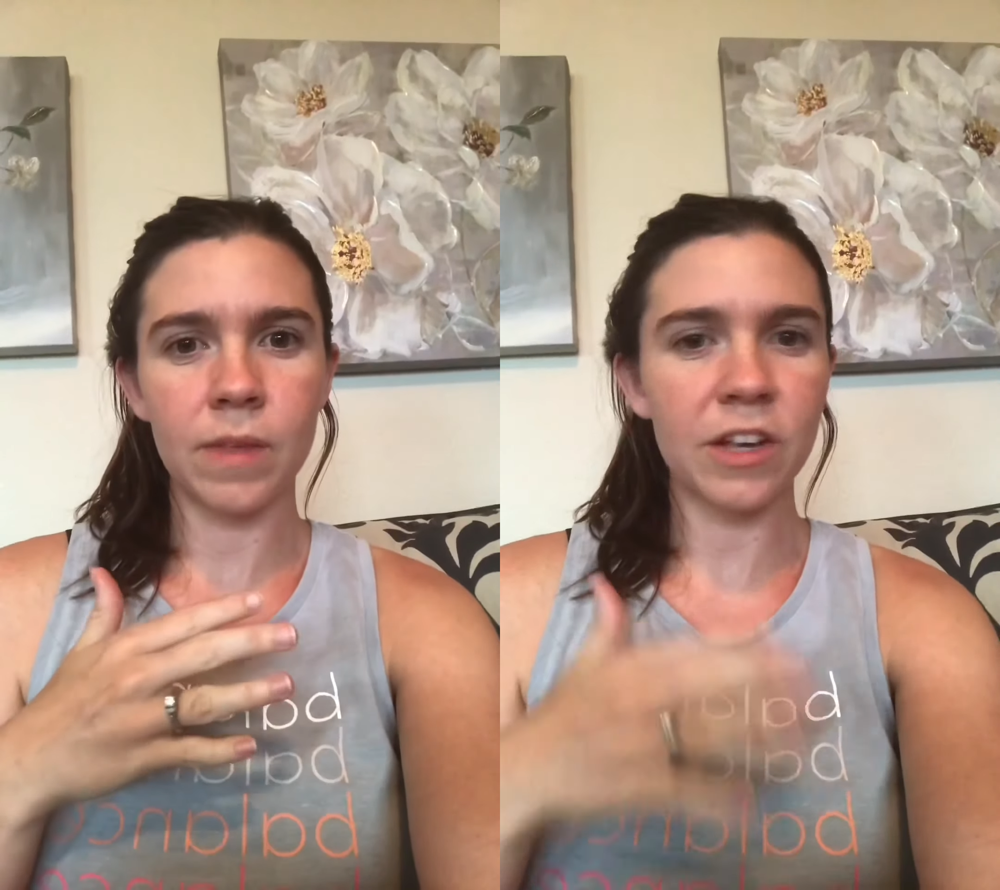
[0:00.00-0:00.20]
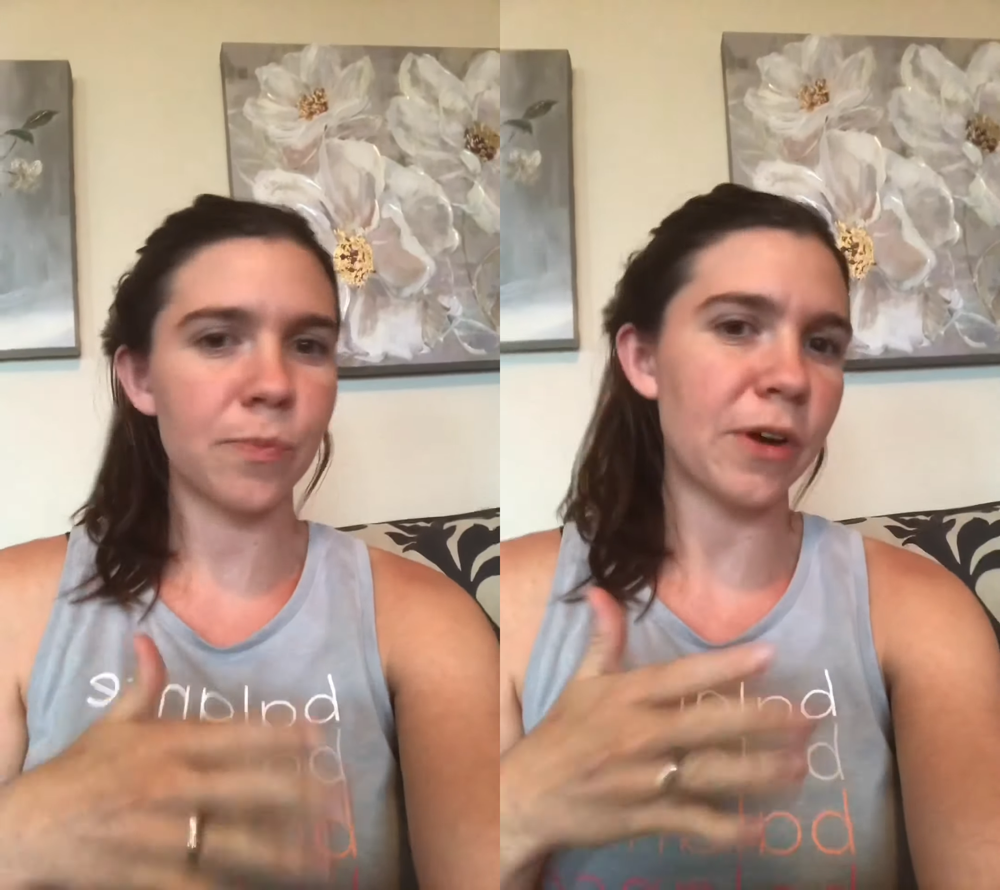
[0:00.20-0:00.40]

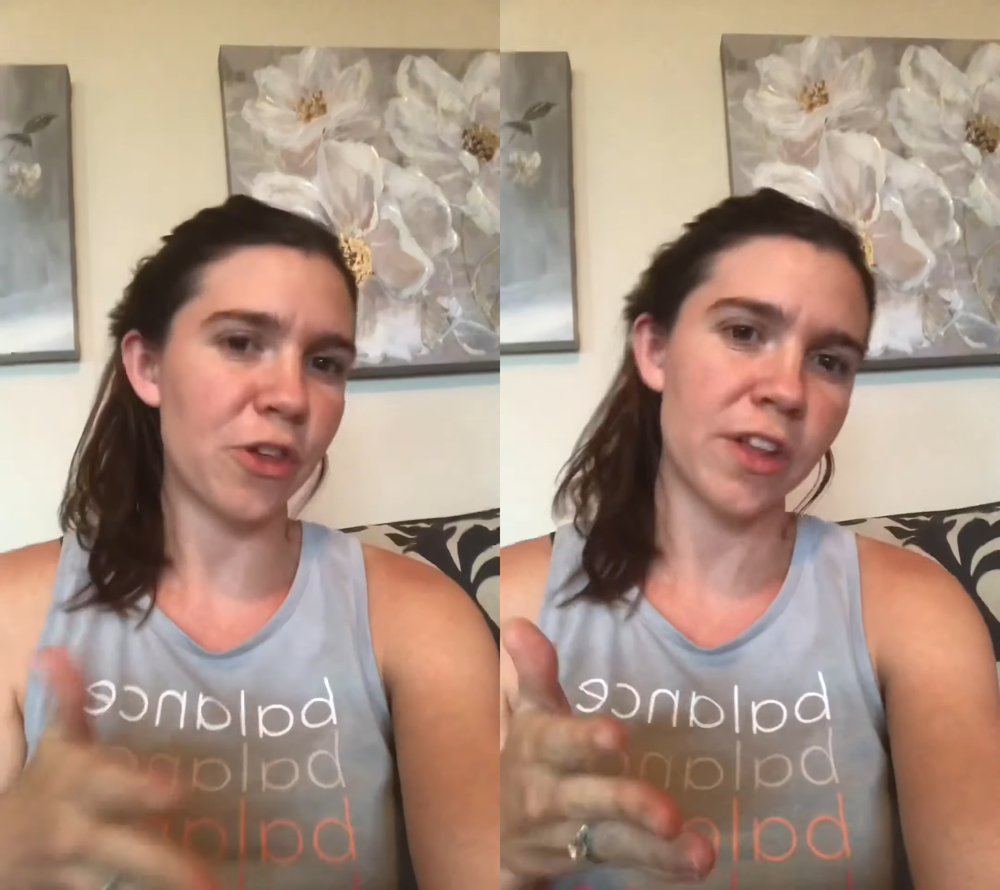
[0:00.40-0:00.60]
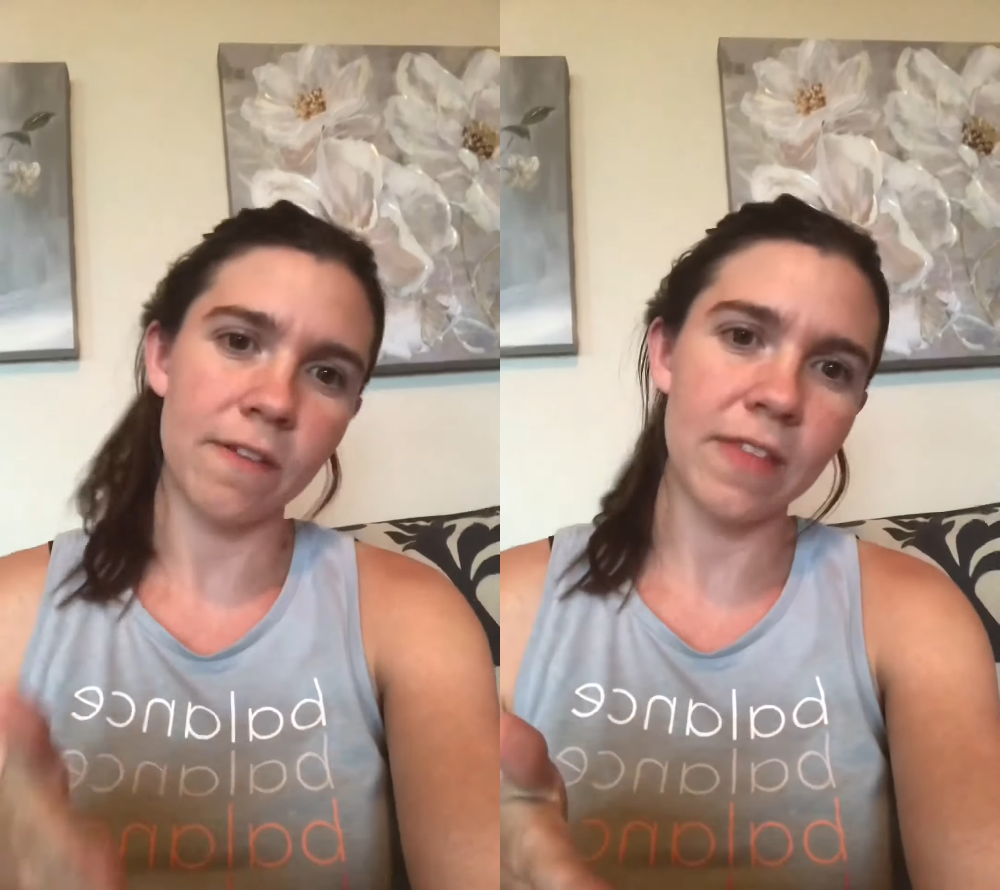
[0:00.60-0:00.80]

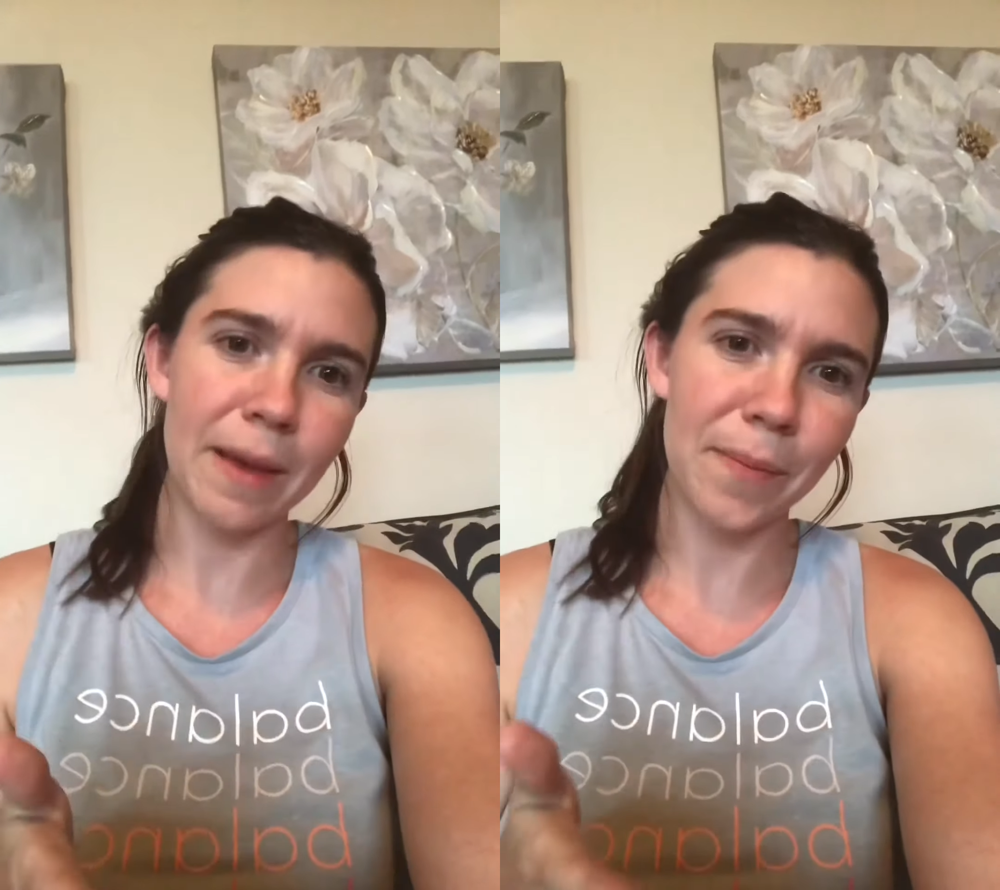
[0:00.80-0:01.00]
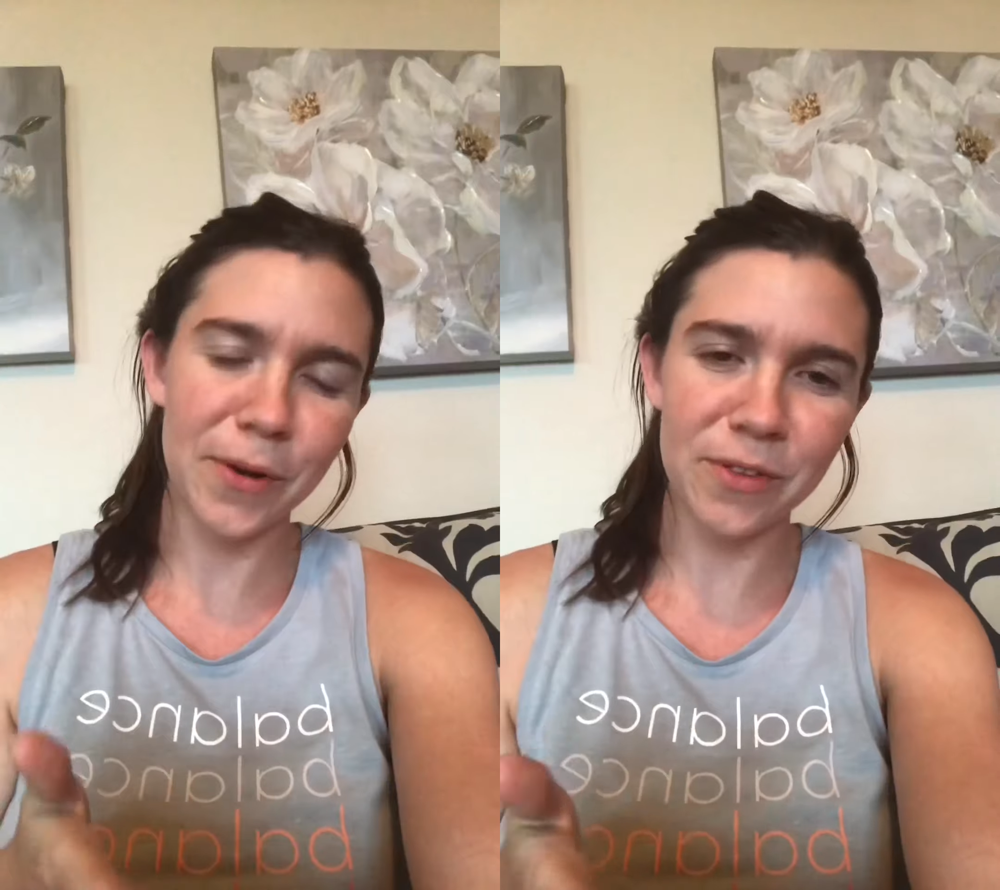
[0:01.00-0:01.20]
expression of
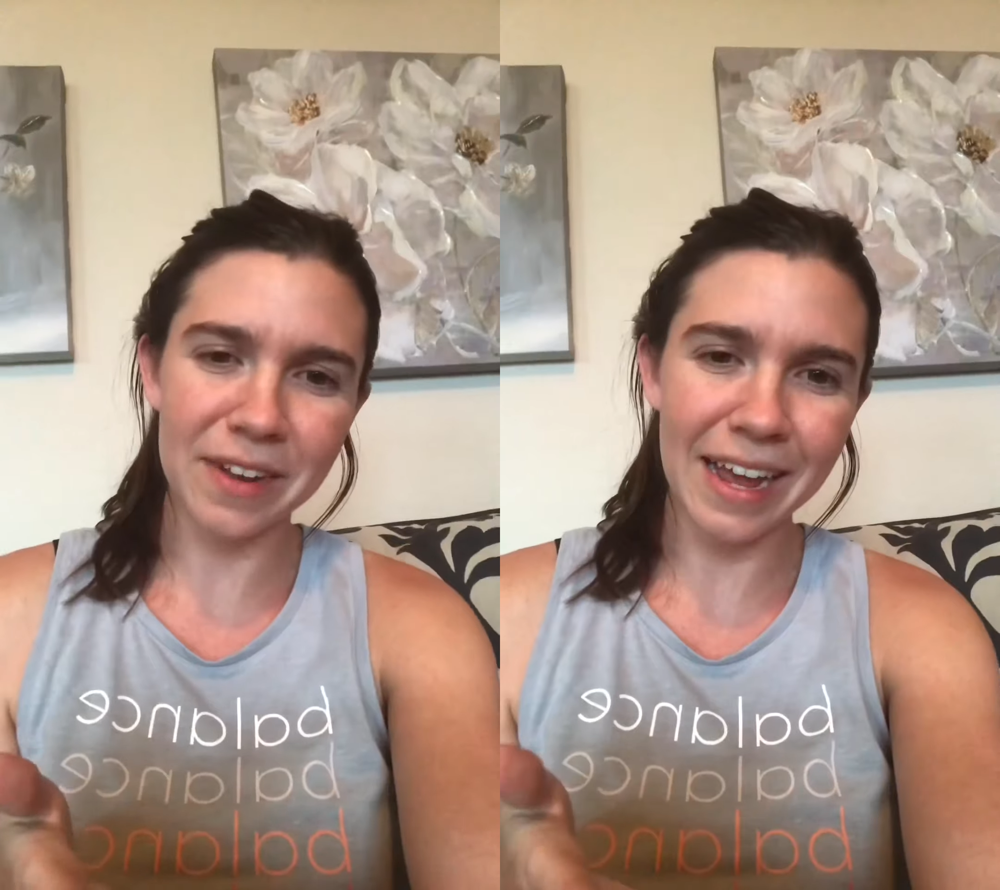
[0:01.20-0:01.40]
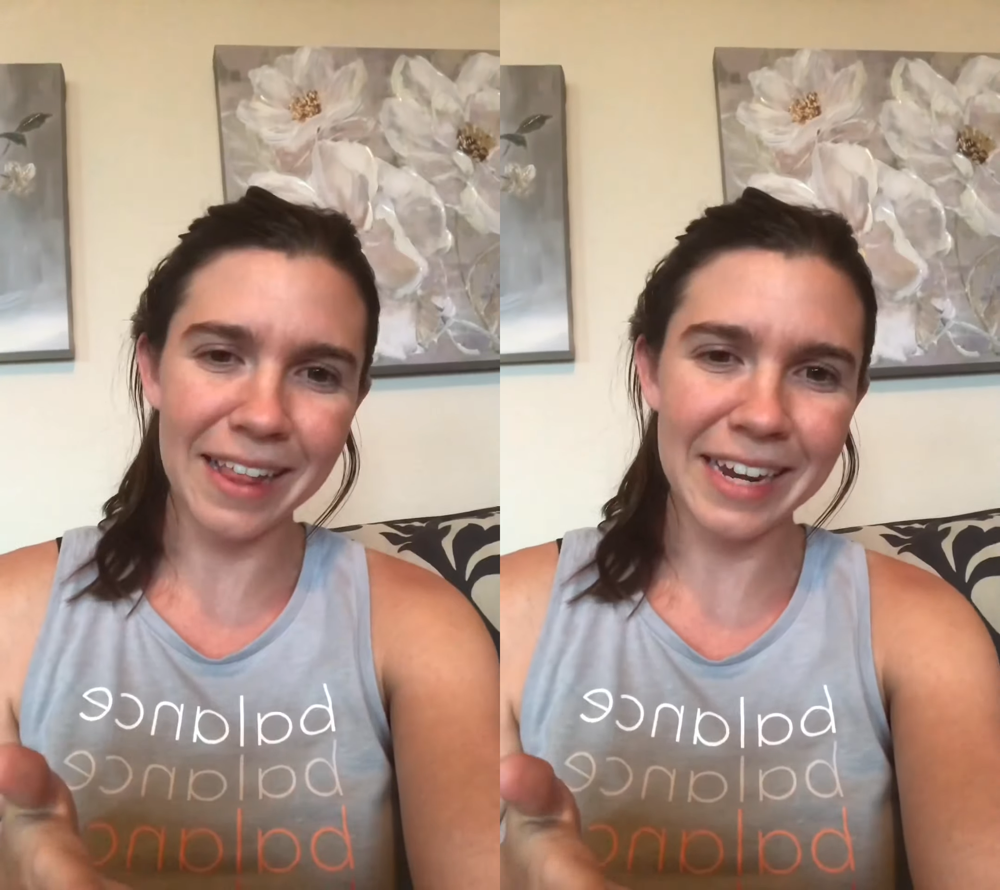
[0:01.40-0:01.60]
that
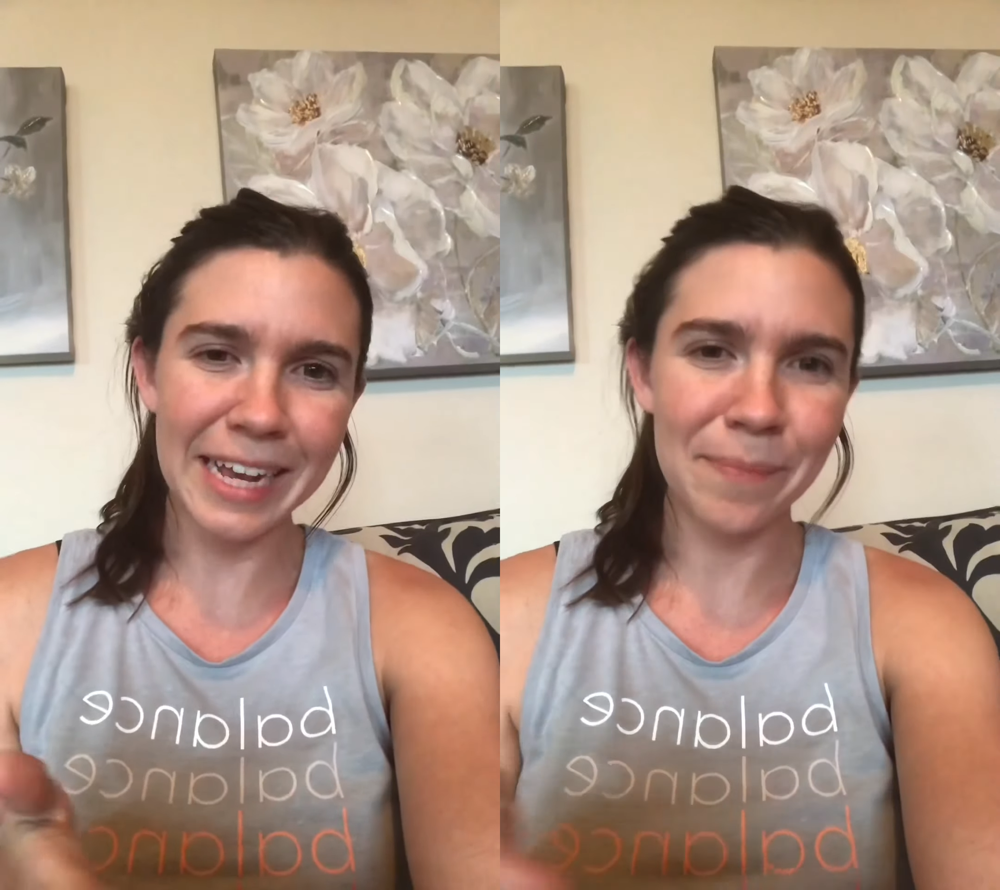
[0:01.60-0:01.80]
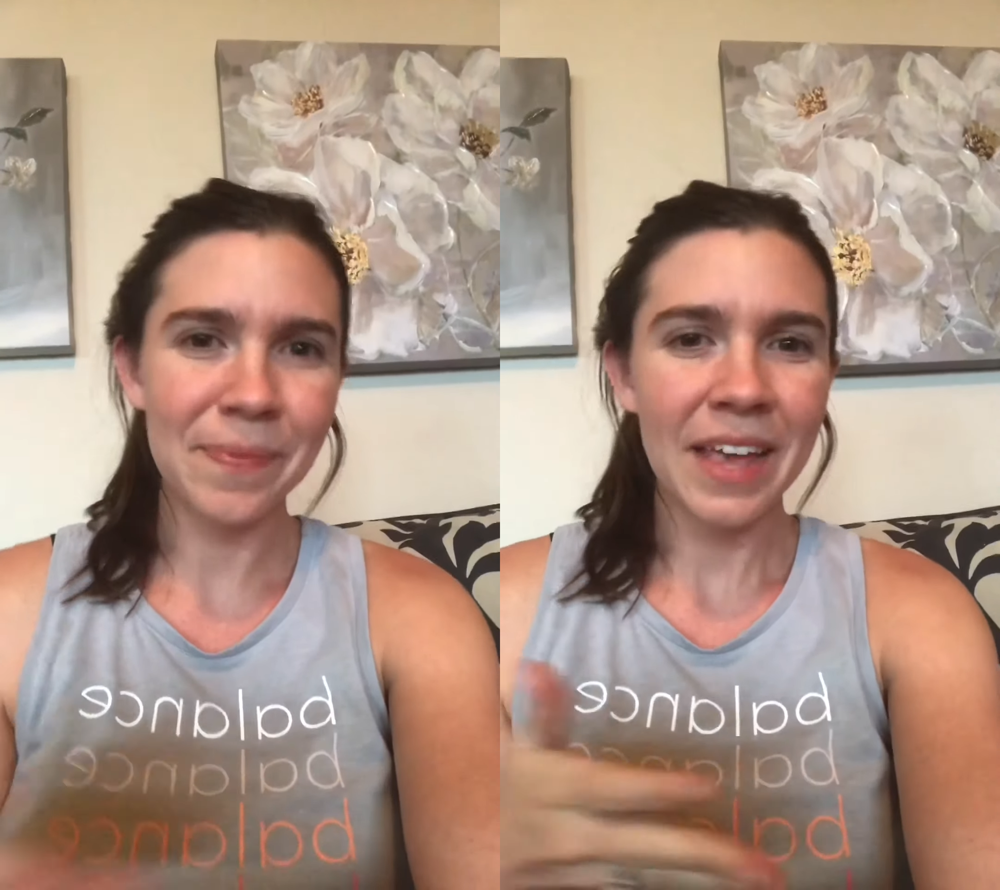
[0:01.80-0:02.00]

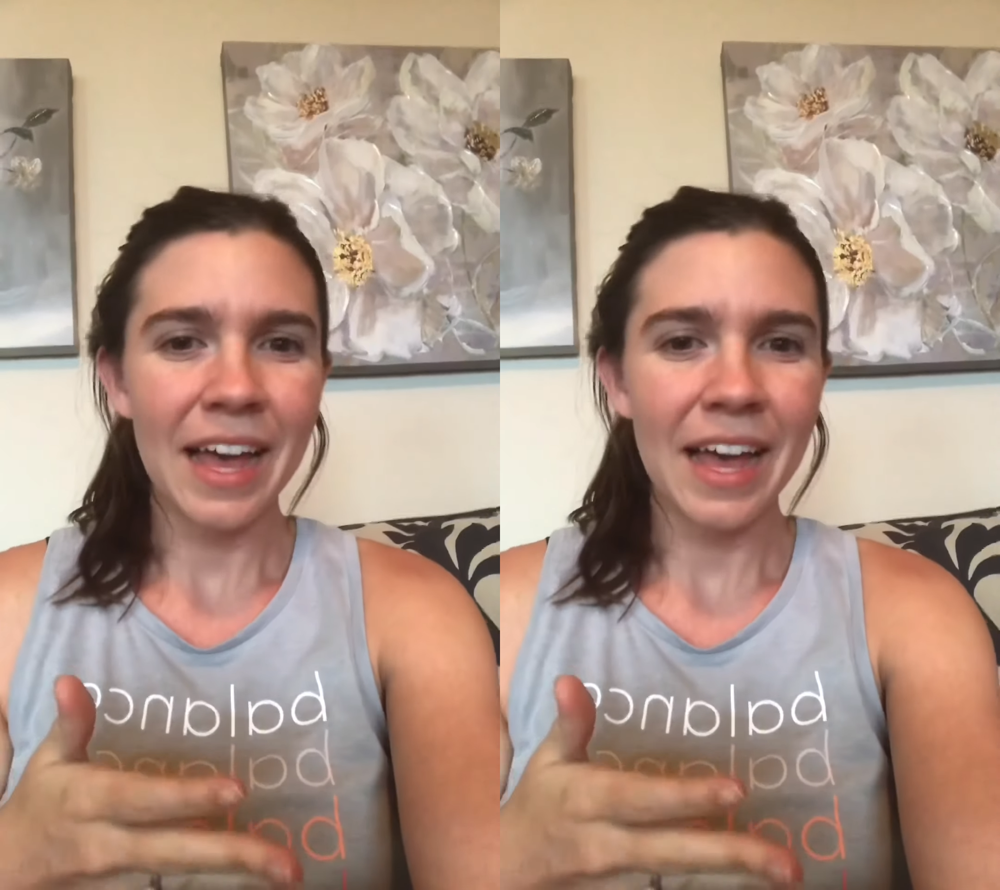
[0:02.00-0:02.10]
personality.